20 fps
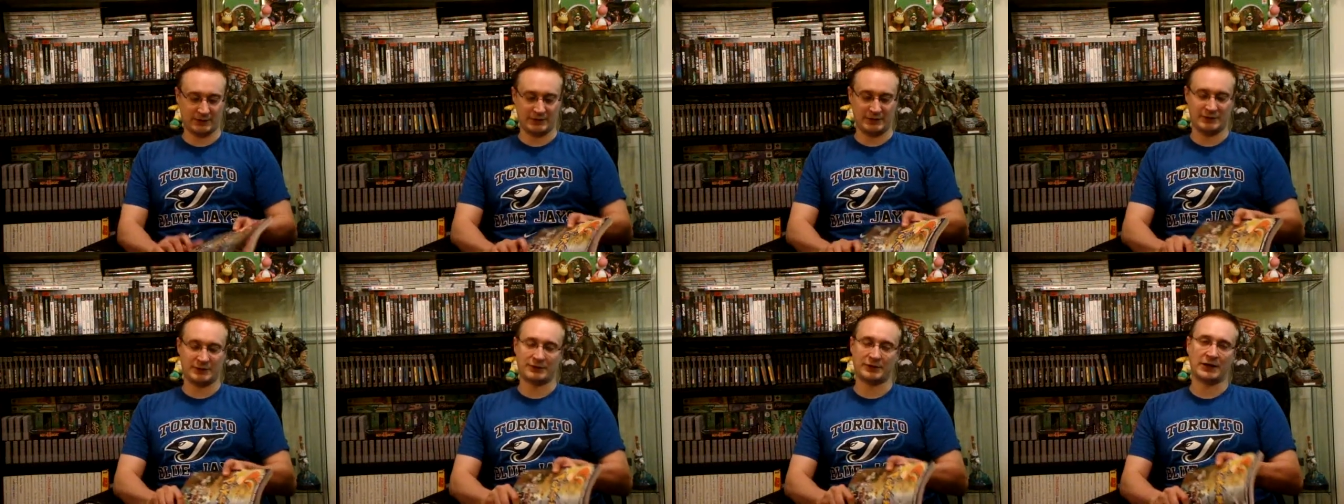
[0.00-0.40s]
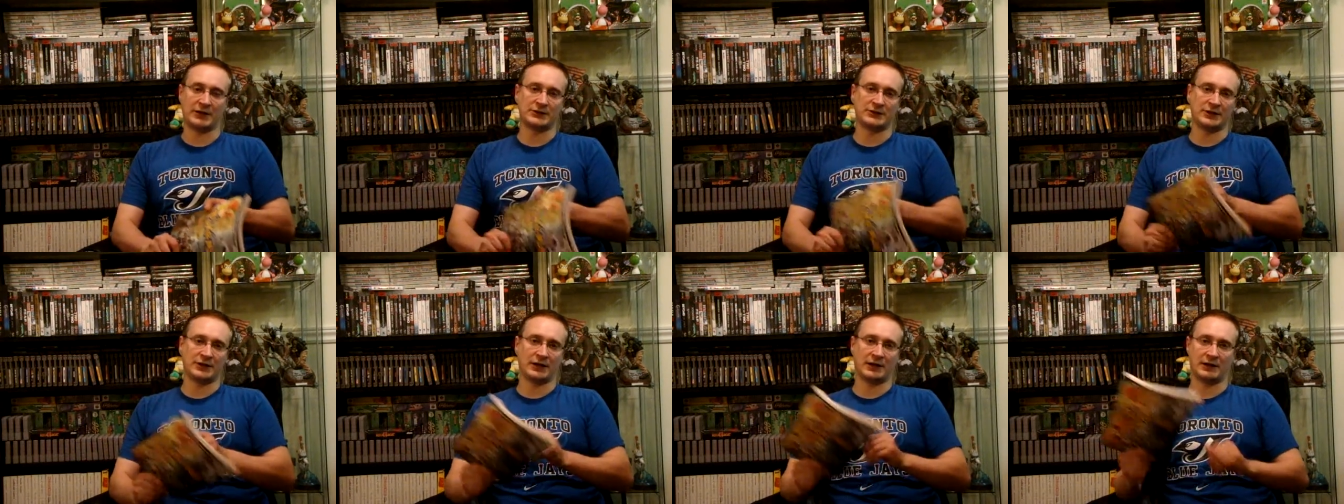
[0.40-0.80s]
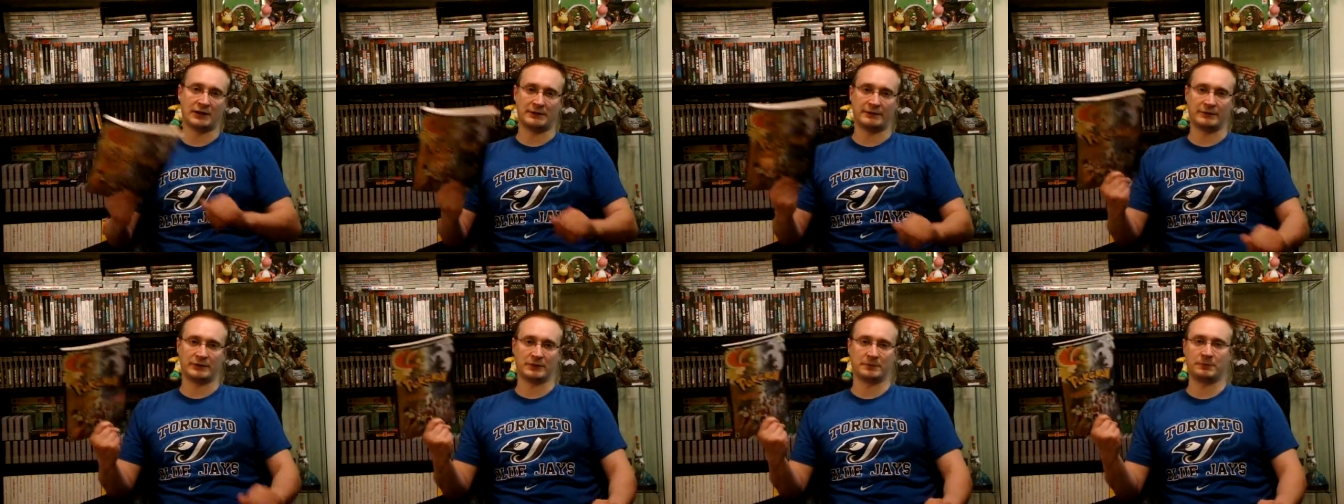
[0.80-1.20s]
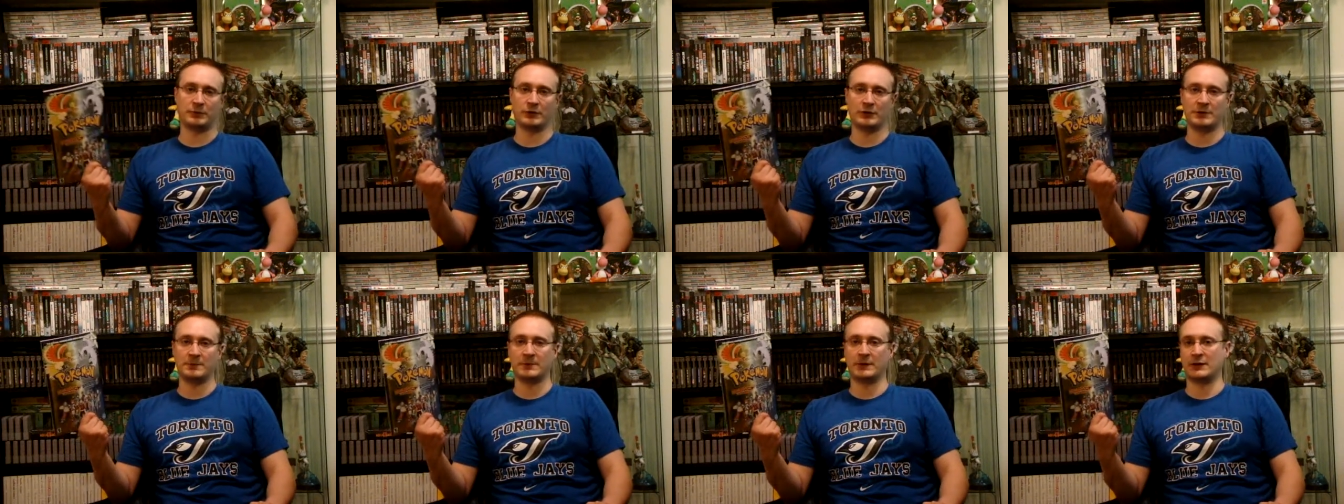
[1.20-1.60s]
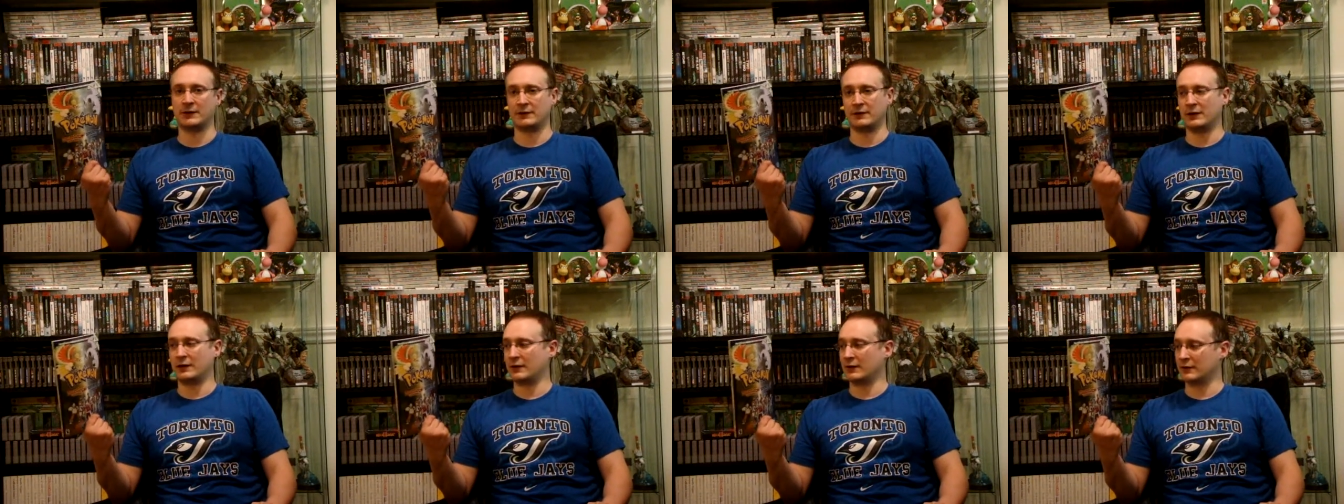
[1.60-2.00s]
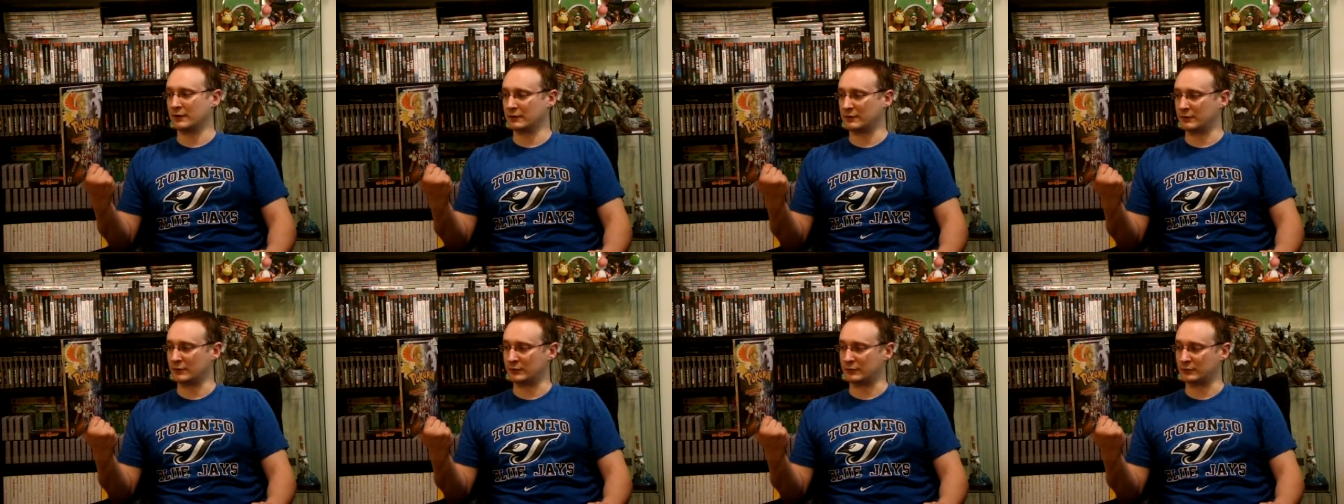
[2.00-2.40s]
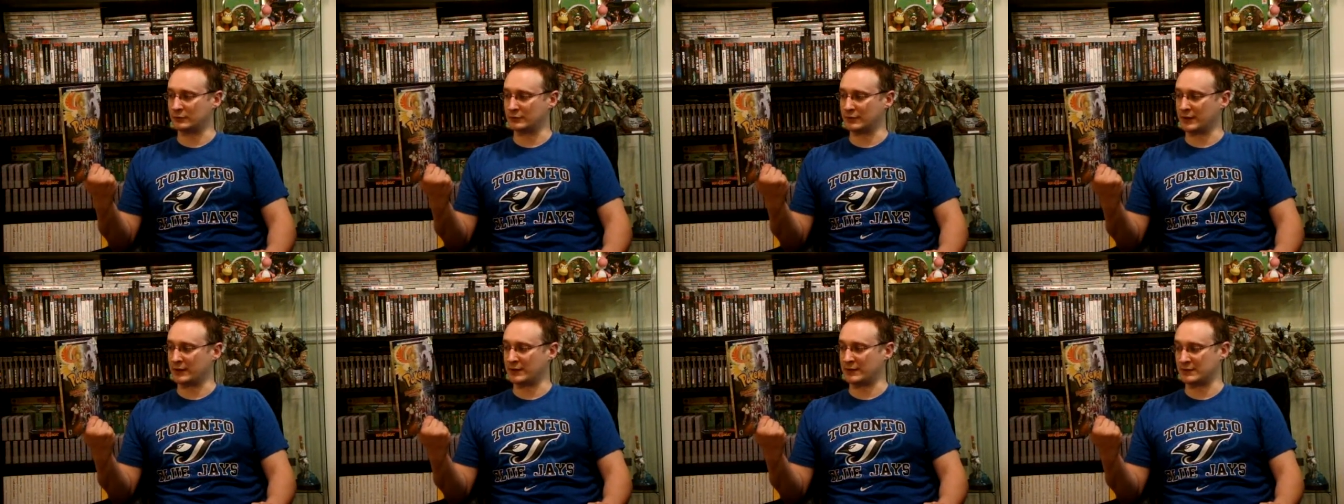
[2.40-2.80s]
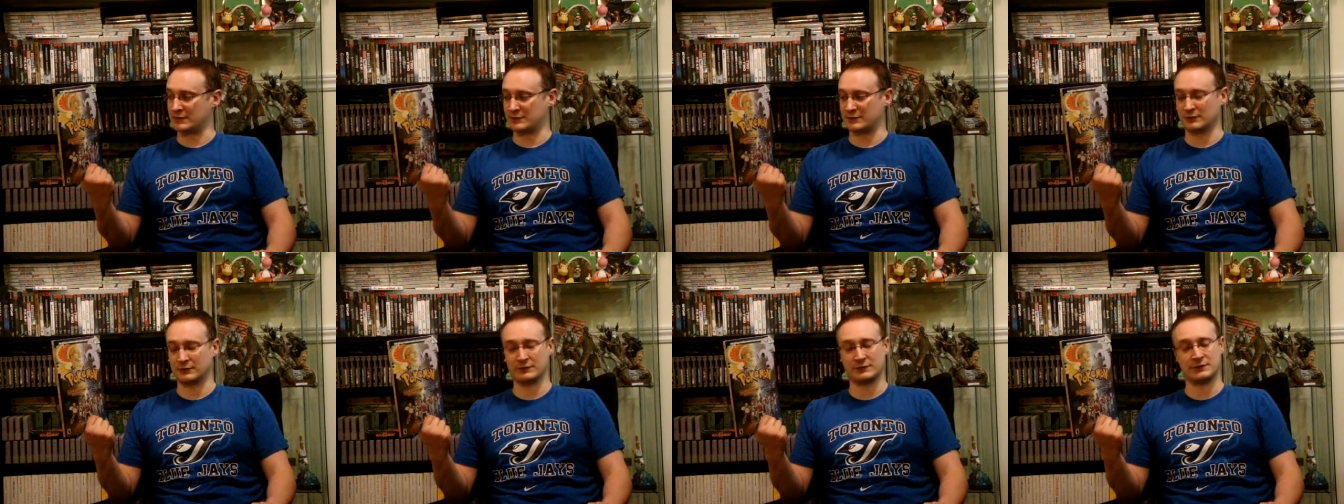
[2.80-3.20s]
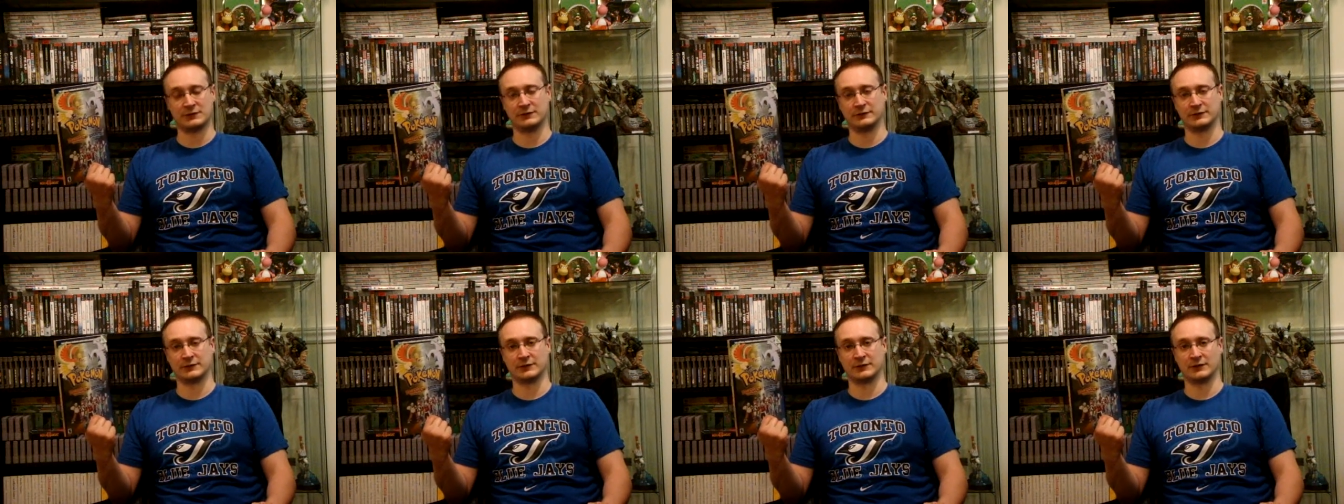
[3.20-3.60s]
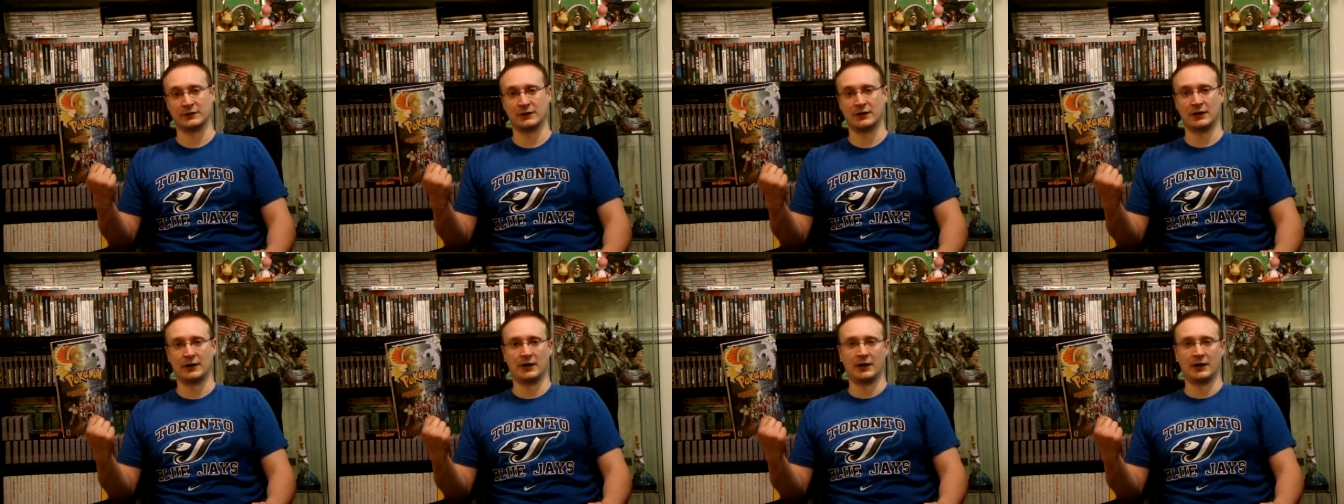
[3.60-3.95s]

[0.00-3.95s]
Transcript: the strategy guide for Pokemon Heart Gold and Soul Silver.